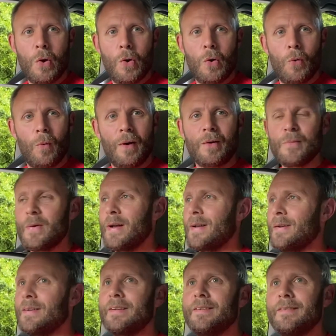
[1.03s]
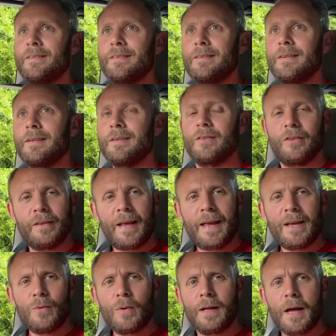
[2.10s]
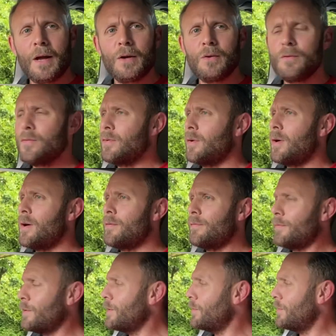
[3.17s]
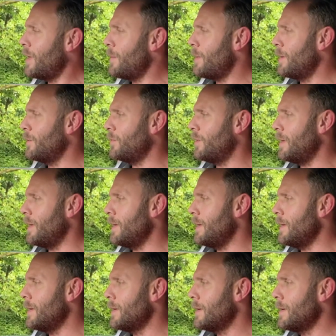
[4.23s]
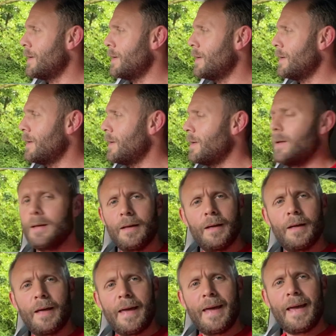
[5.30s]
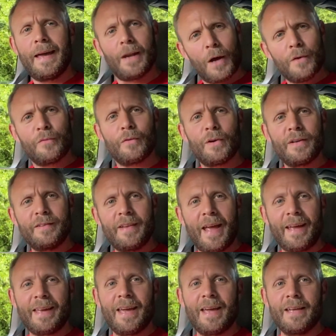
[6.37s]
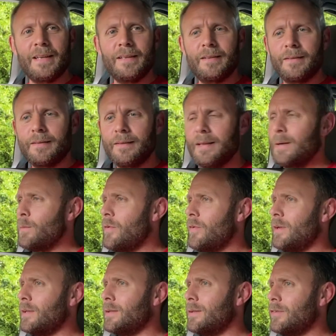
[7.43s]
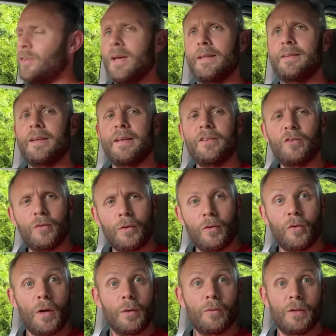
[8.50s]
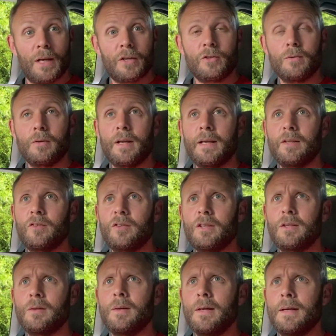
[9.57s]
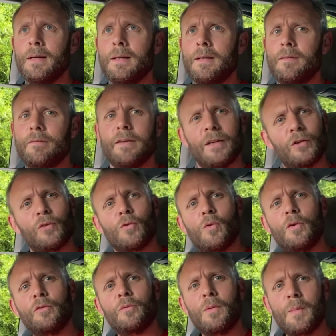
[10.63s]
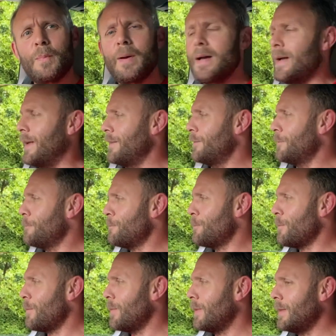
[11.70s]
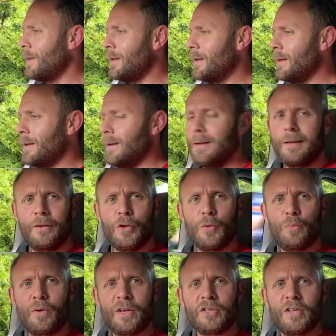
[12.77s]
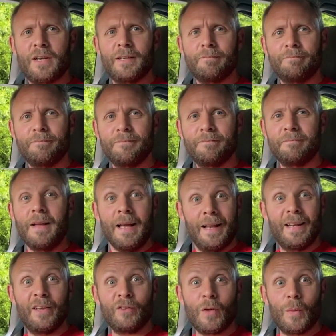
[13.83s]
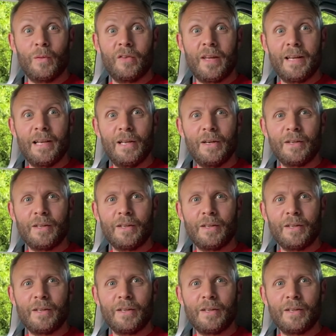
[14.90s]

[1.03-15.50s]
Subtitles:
Welcome back, guys. Today we go for our first MOT in over a decade, and we've only got 10 days to the Toyota National Day, so fingers crossed we pass. No pressure, let's go and take a look.